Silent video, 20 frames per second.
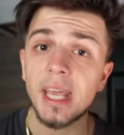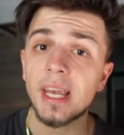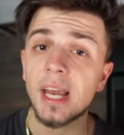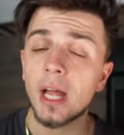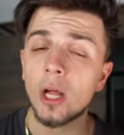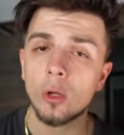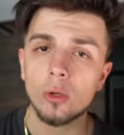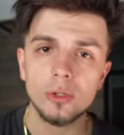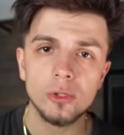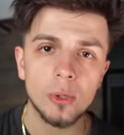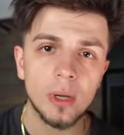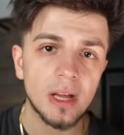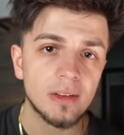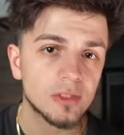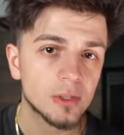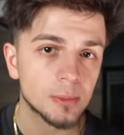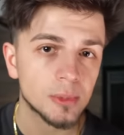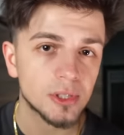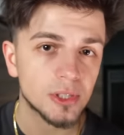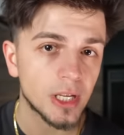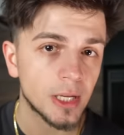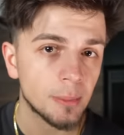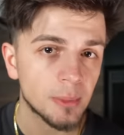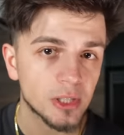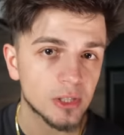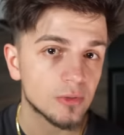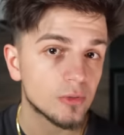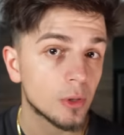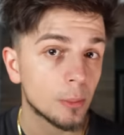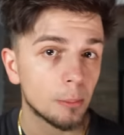and I also have some
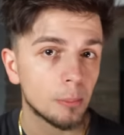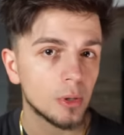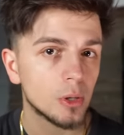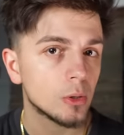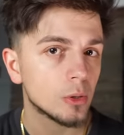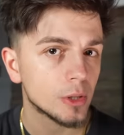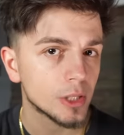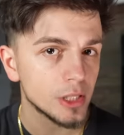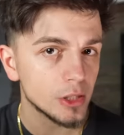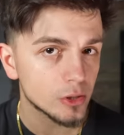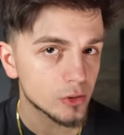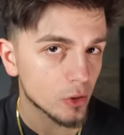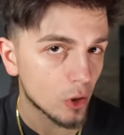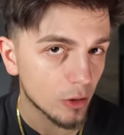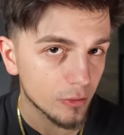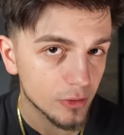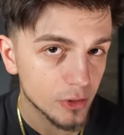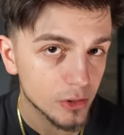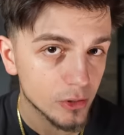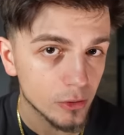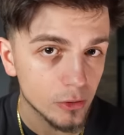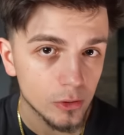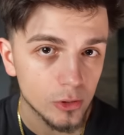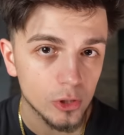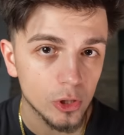statements from police officers.